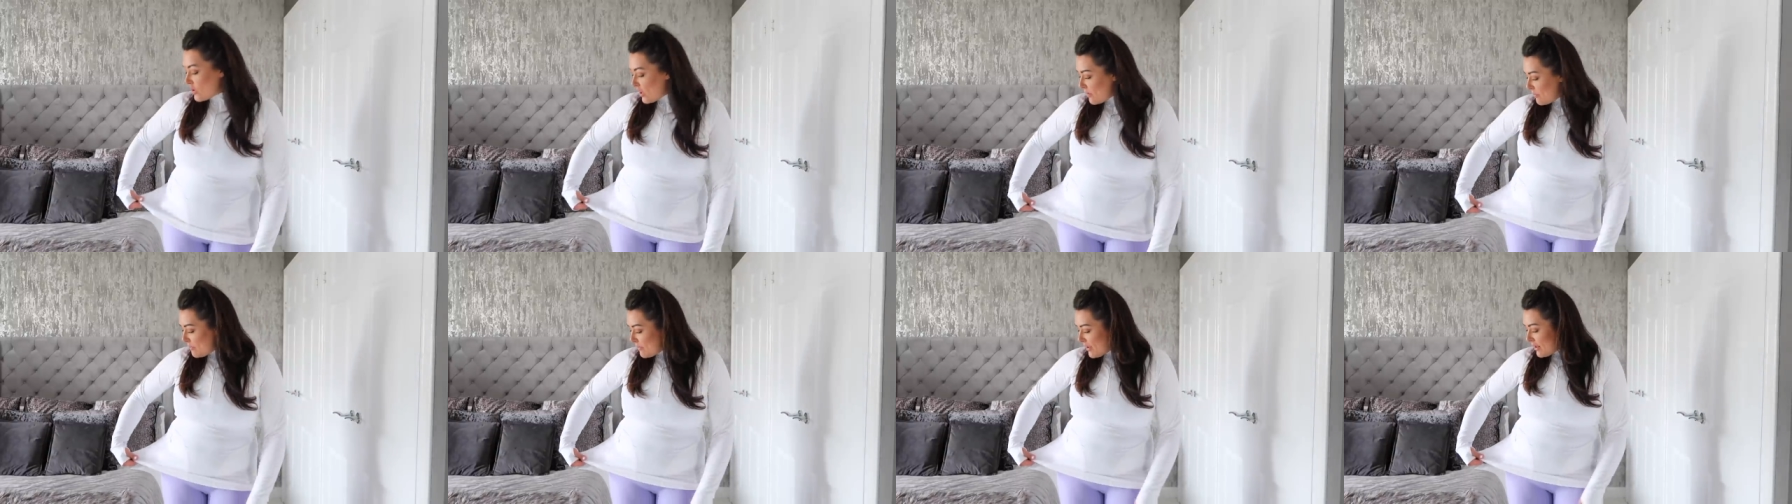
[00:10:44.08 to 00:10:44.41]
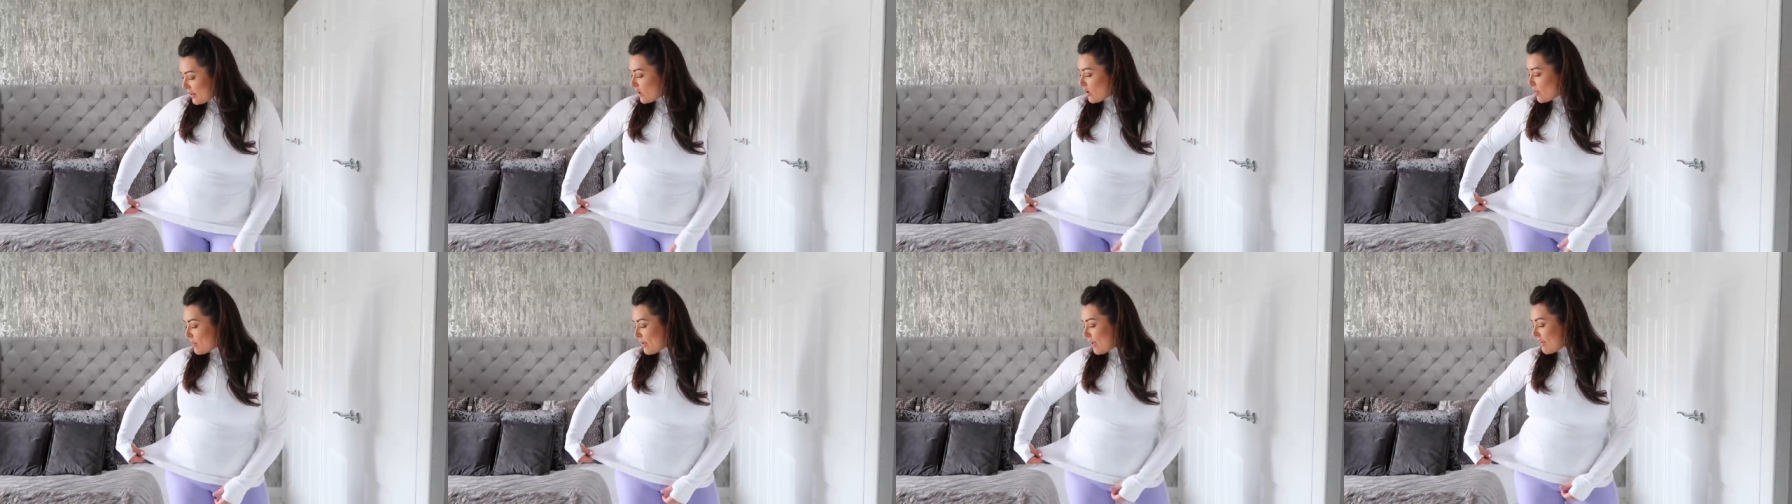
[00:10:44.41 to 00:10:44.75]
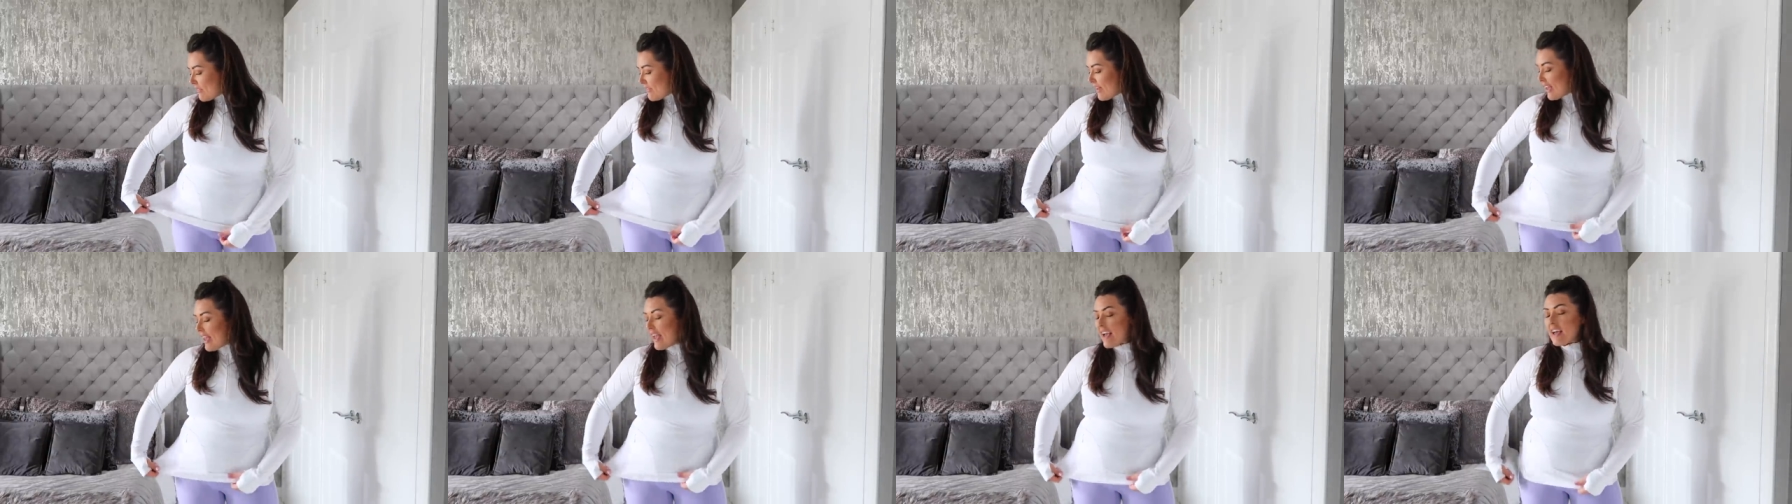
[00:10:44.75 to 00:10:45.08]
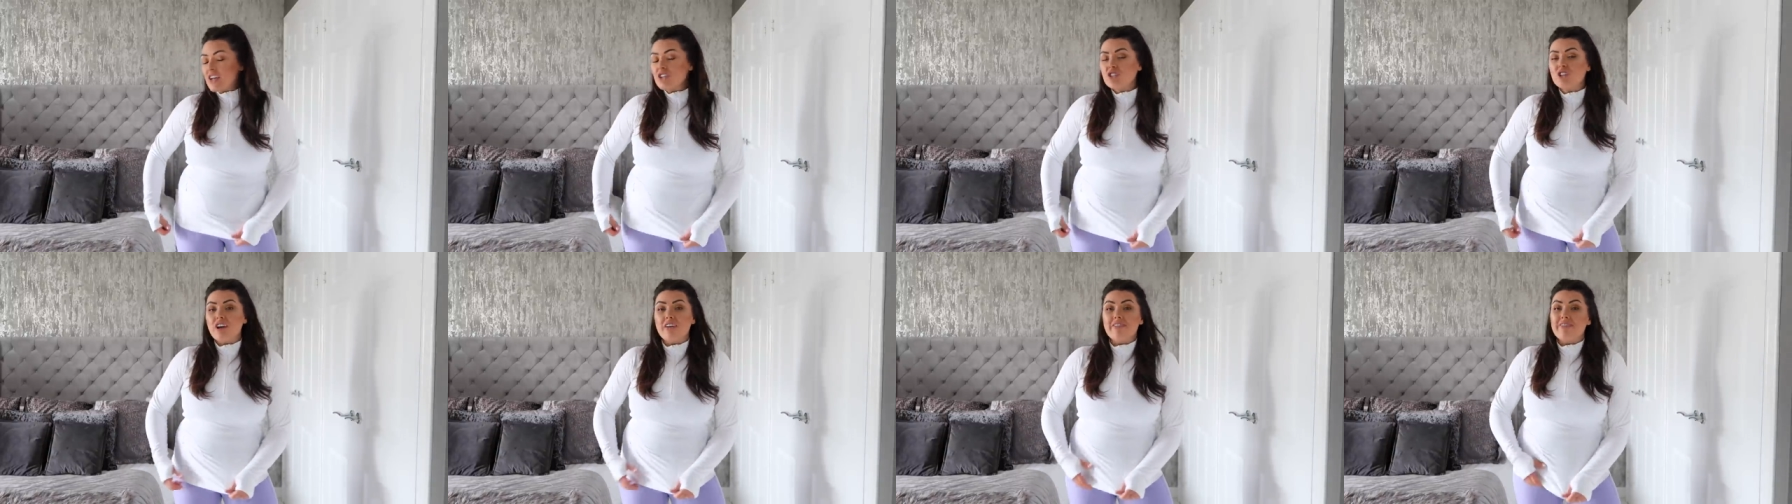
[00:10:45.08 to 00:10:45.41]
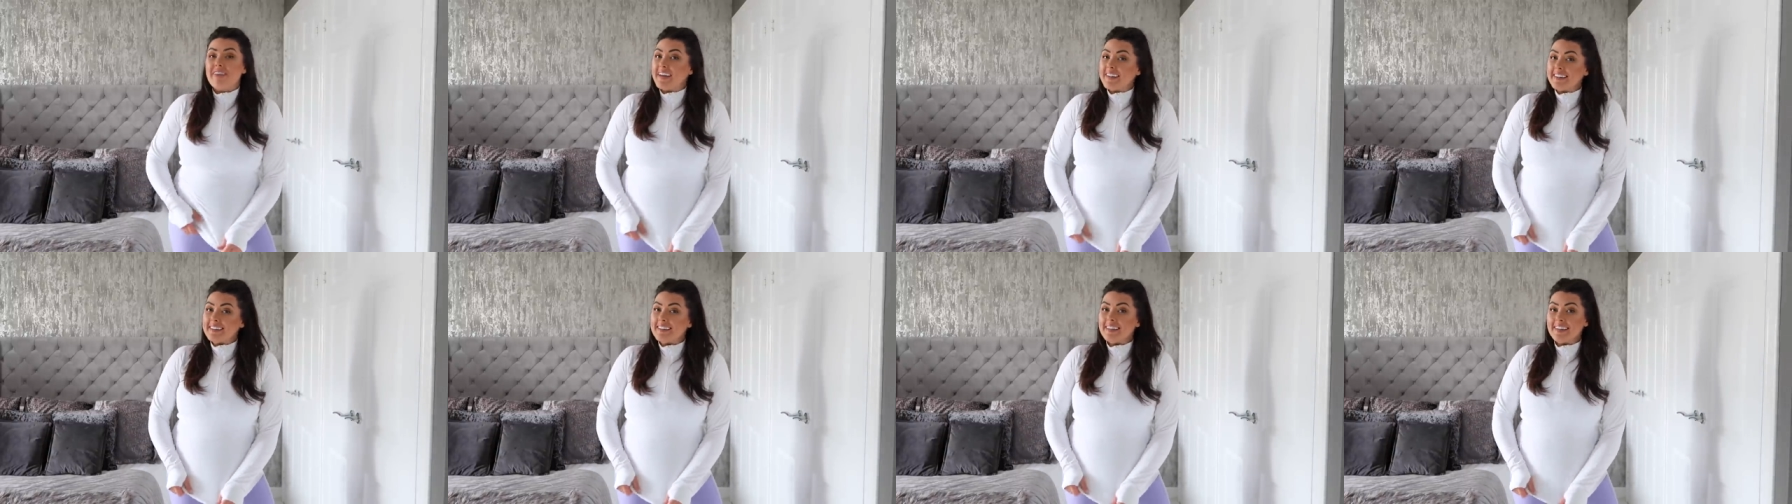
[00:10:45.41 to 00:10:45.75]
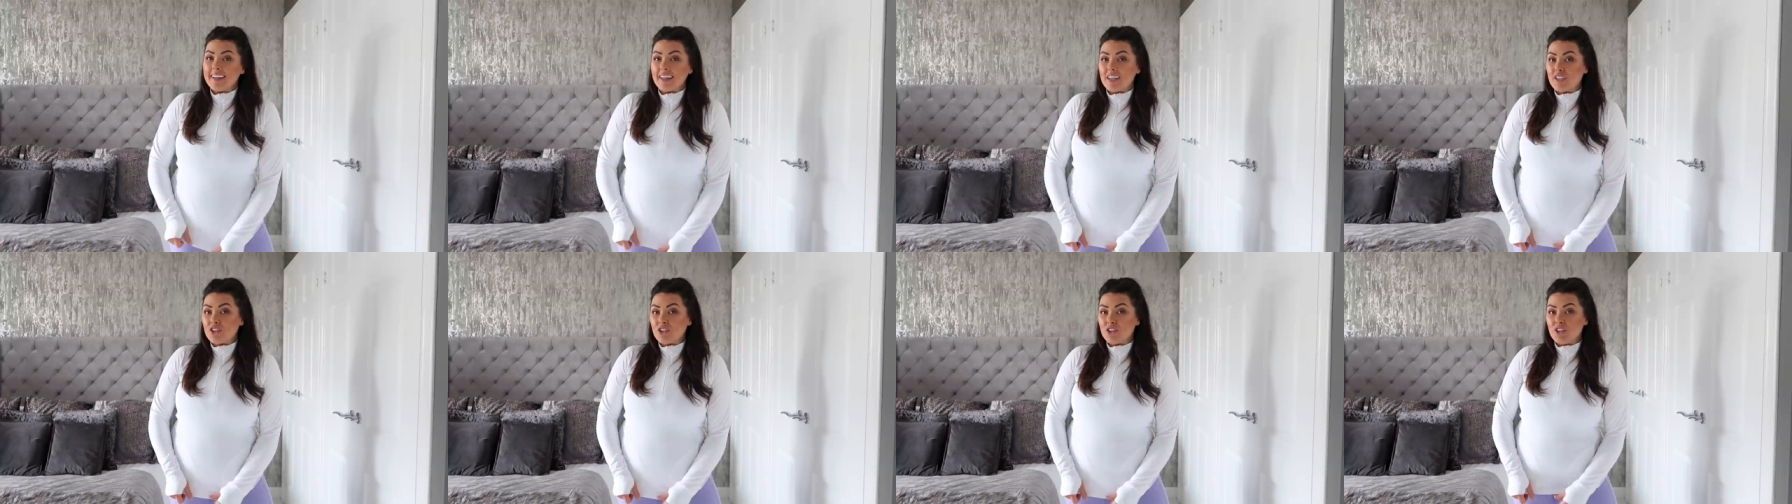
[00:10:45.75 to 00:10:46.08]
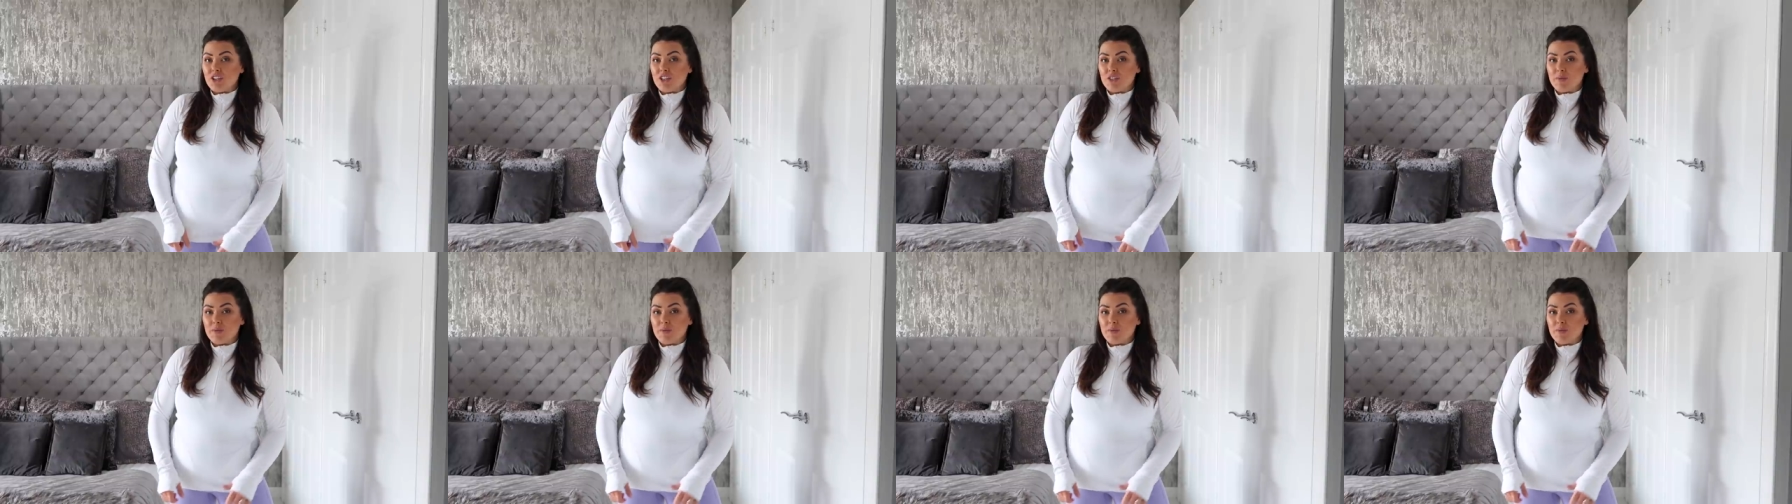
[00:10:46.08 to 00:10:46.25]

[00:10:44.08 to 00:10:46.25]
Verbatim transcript: given me a little bit of extra ventilation